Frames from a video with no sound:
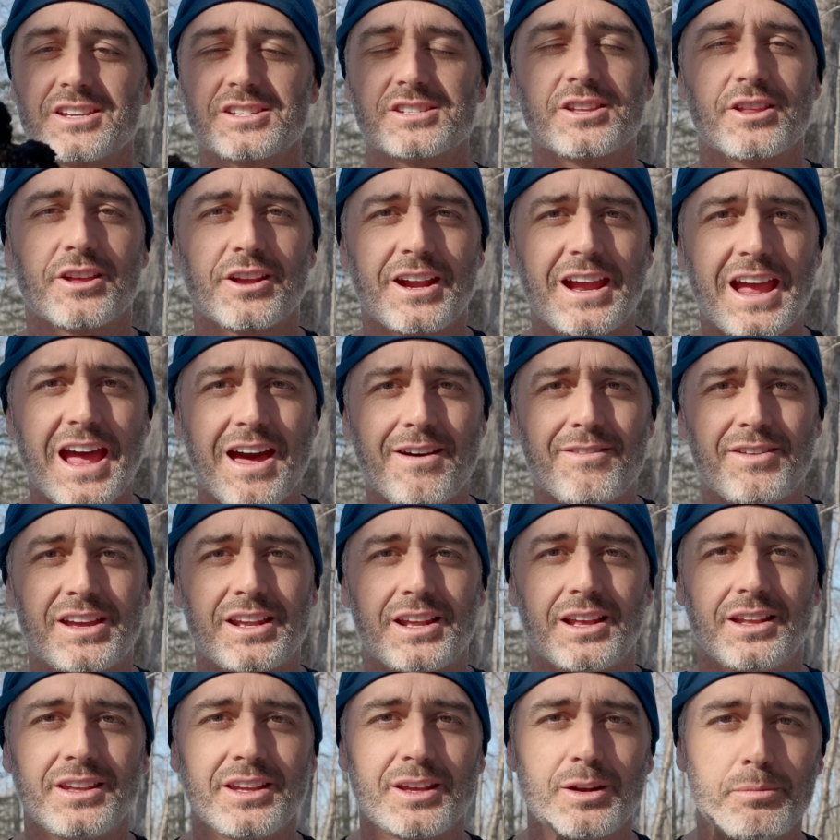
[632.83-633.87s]
So there you have
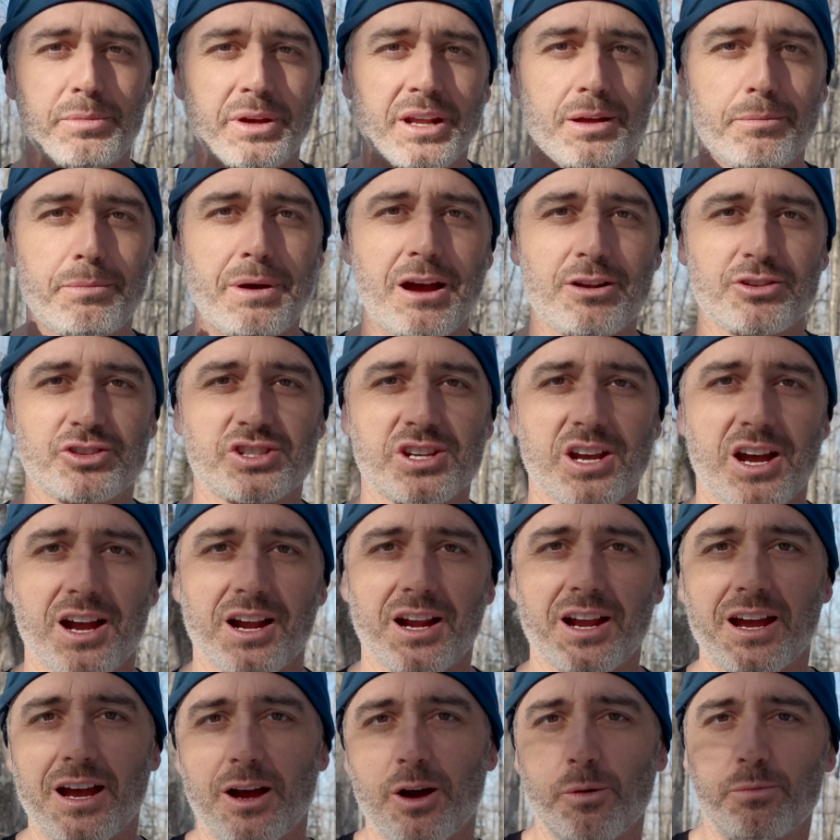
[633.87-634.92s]
it, a little bit about
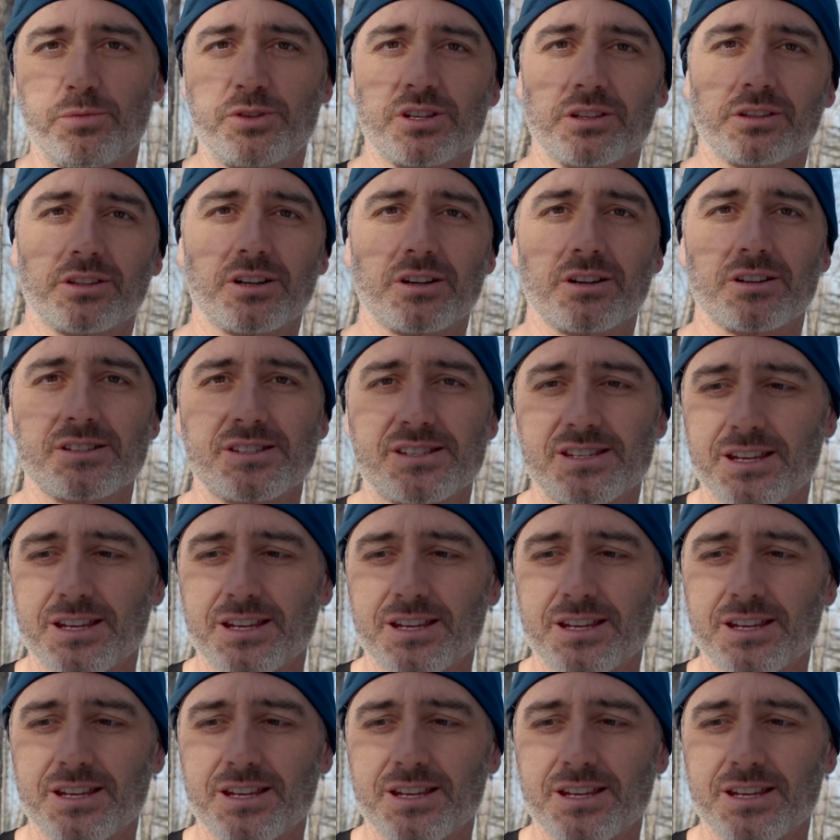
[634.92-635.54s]
chaga. I hope you learned